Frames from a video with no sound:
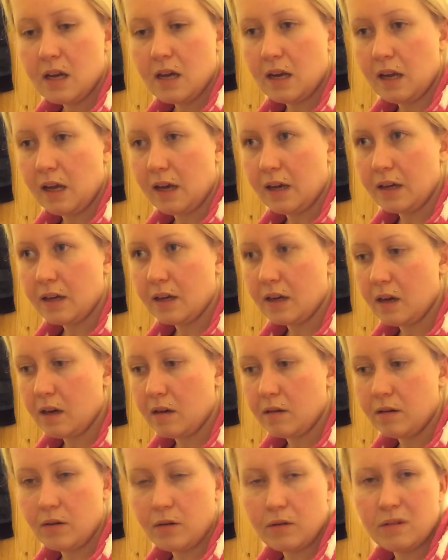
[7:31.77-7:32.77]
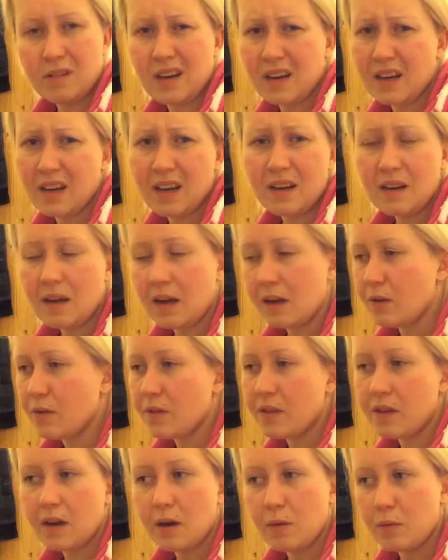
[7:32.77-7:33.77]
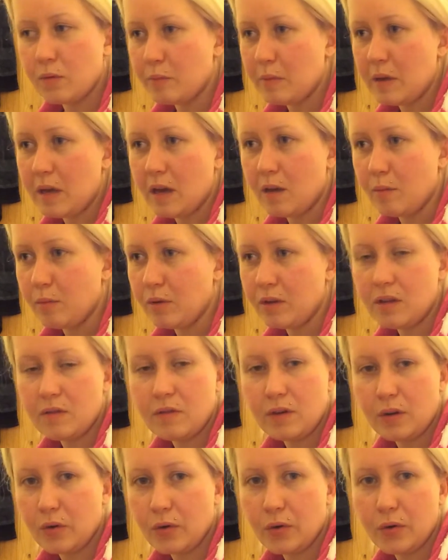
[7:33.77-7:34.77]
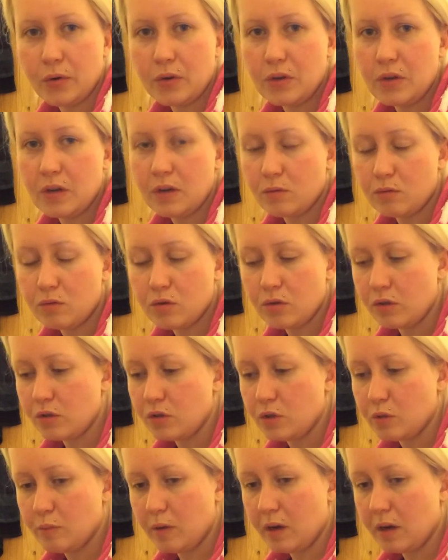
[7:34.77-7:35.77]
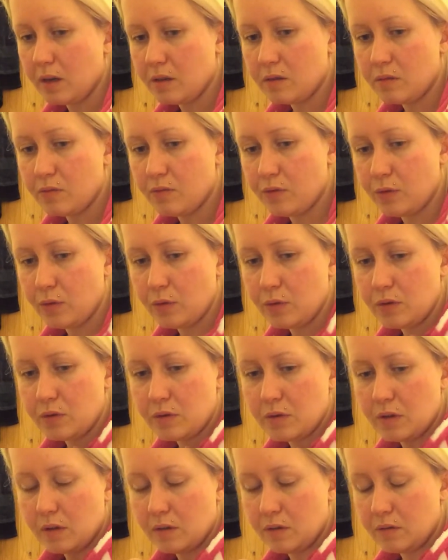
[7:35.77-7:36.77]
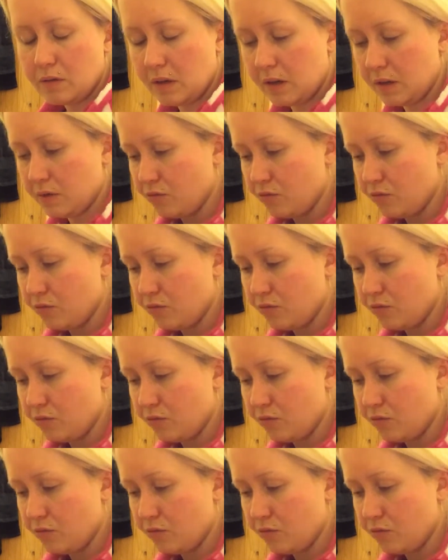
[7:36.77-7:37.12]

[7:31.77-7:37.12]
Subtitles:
like, I don't think I would be able to even cook, you know, so I just buy food like